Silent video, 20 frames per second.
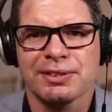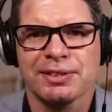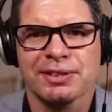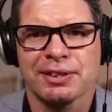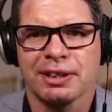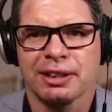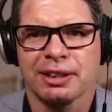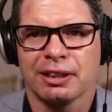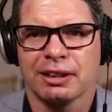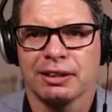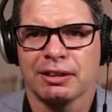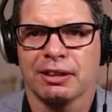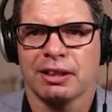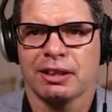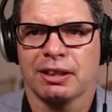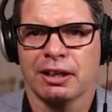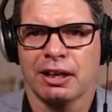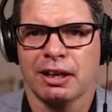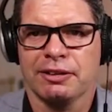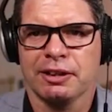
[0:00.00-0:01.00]
thing?
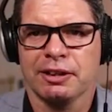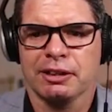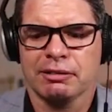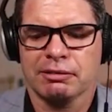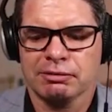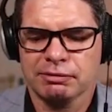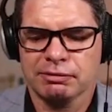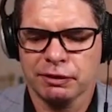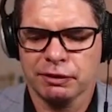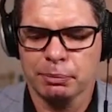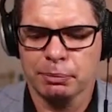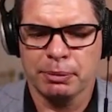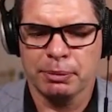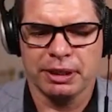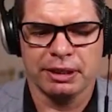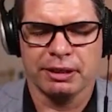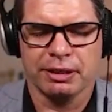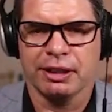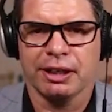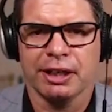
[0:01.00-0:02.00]
And I think for
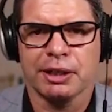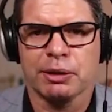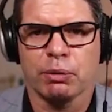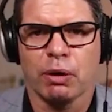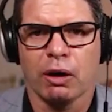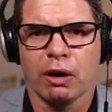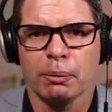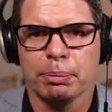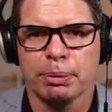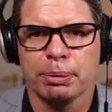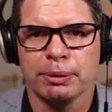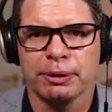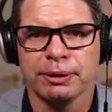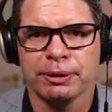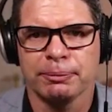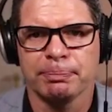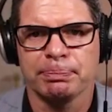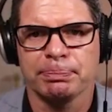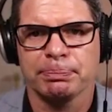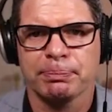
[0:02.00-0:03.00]
me, I grew up
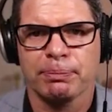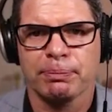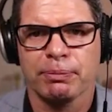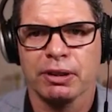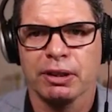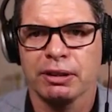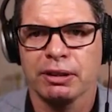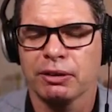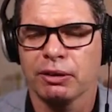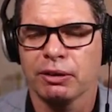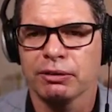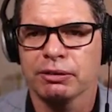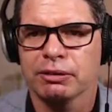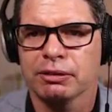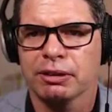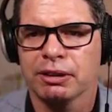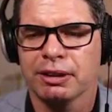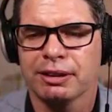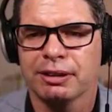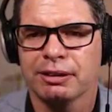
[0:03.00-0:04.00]
in,
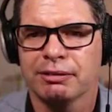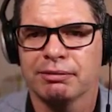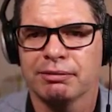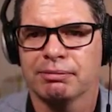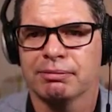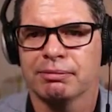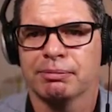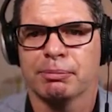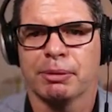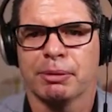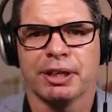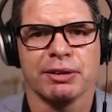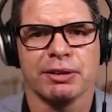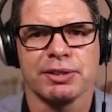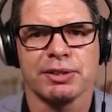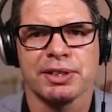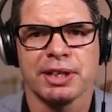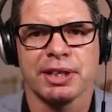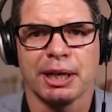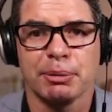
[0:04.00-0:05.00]
my
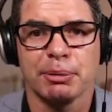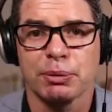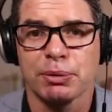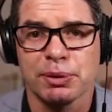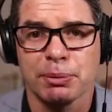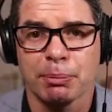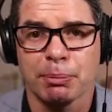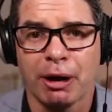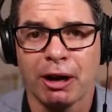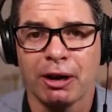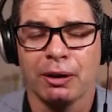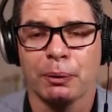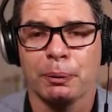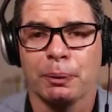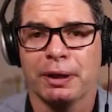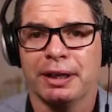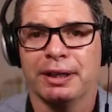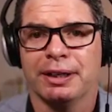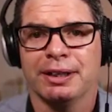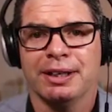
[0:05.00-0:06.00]
nearest neighbor was a mile
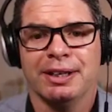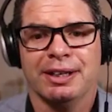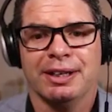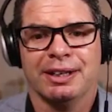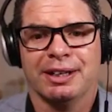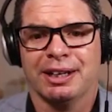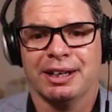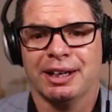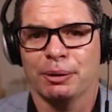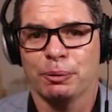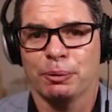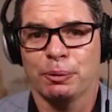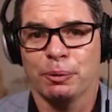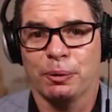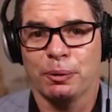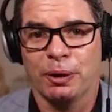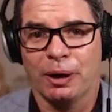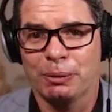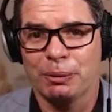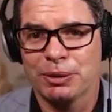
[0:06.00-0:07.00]
away.
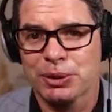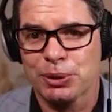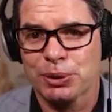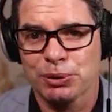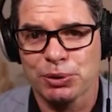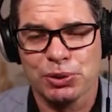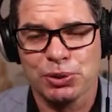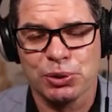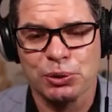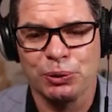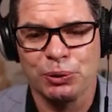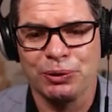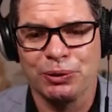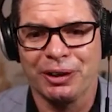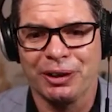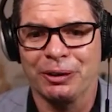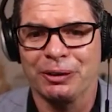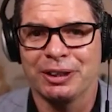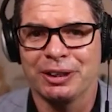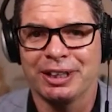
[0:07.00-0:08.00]
I went to a school that
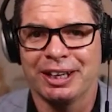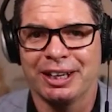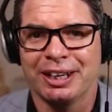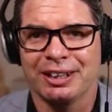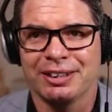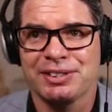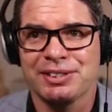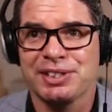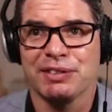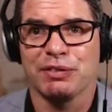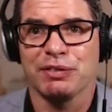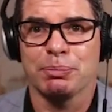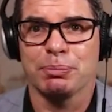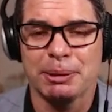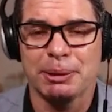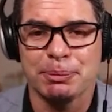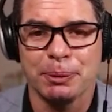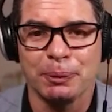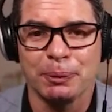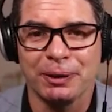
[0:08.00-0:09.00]
only had 7
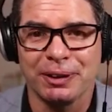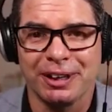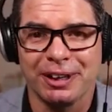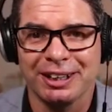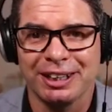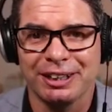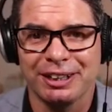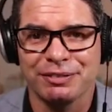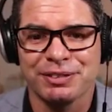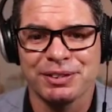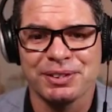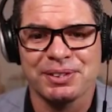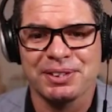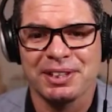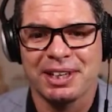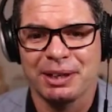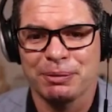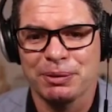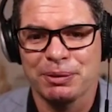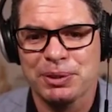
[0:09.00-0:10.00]
people when I left. It
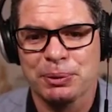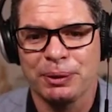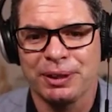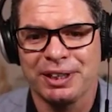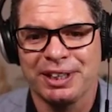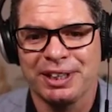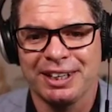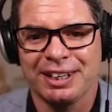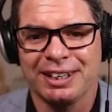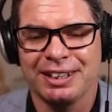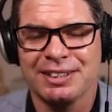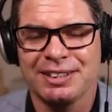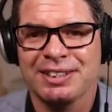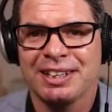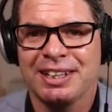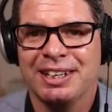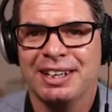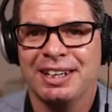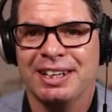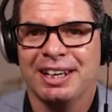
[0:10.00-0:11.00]
started with 28,
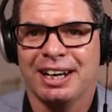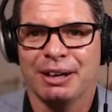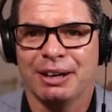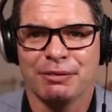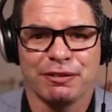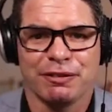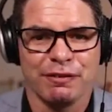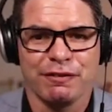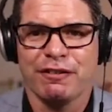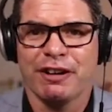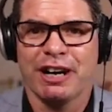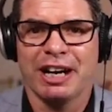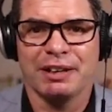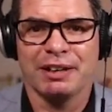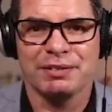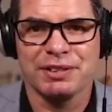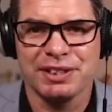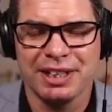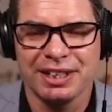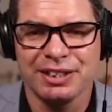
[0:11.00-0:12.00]
from 5
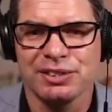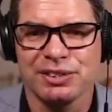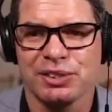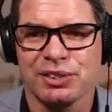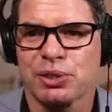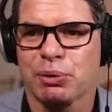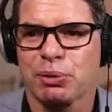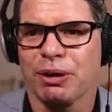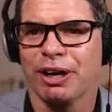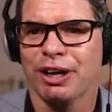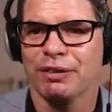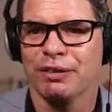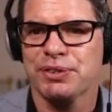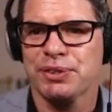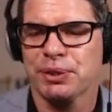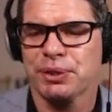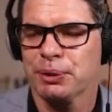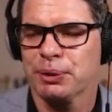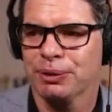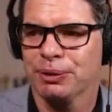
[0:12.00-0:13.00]
to the ages of 12.
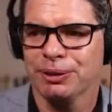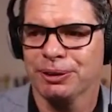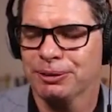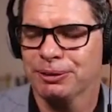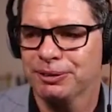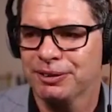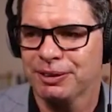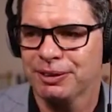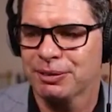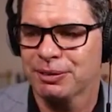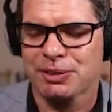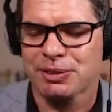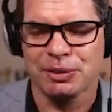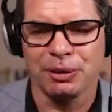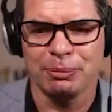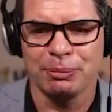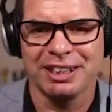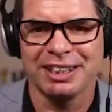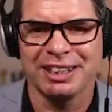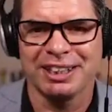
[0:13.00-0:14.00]
So there was so
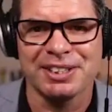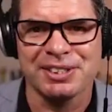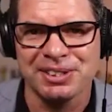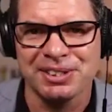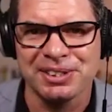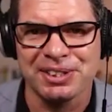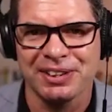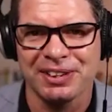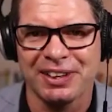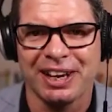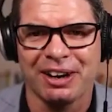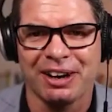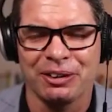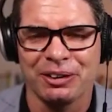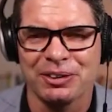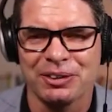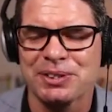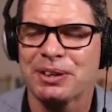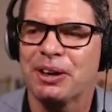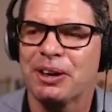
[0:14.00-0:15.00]
many lessons in that on
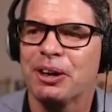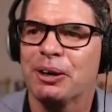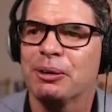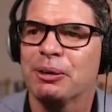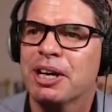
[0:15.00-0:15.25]
its own.